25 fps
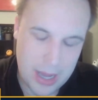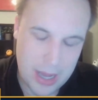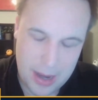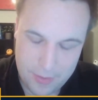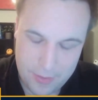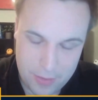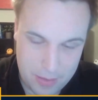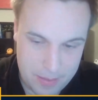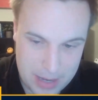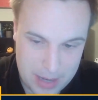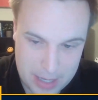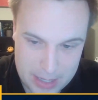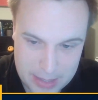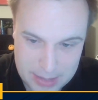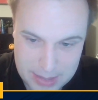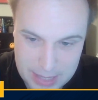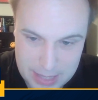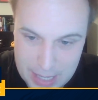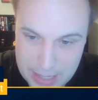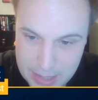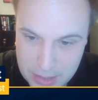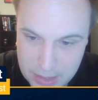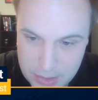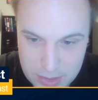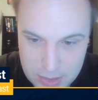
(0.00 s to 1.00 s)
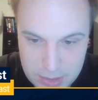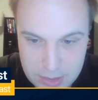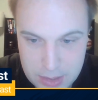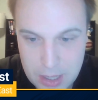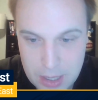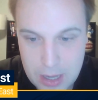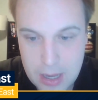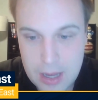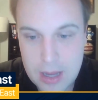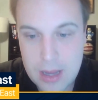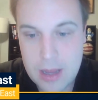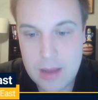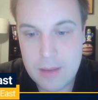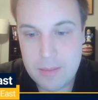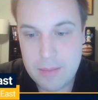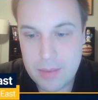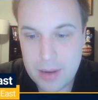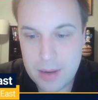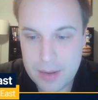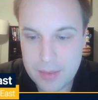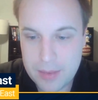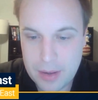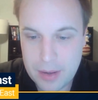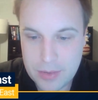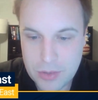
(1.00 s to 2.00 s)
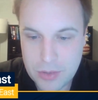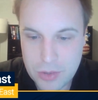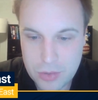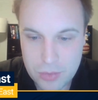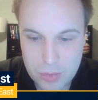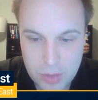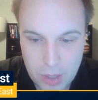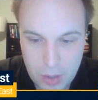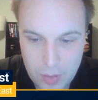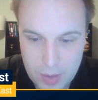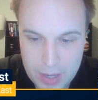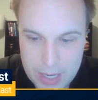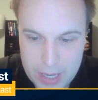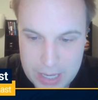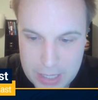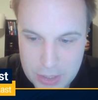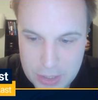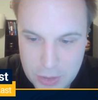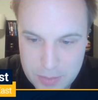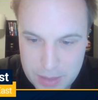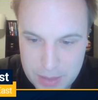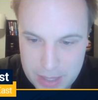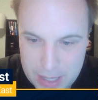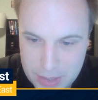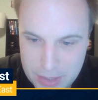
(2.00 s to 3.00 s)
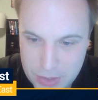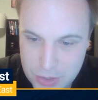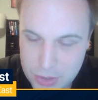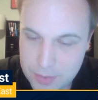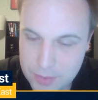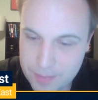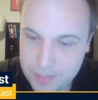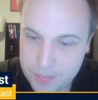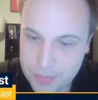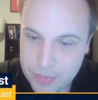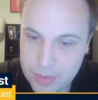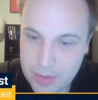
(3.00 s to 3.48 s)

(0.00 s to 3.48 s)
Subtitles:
every minute he's gotten this season. But I was too low on his minutes.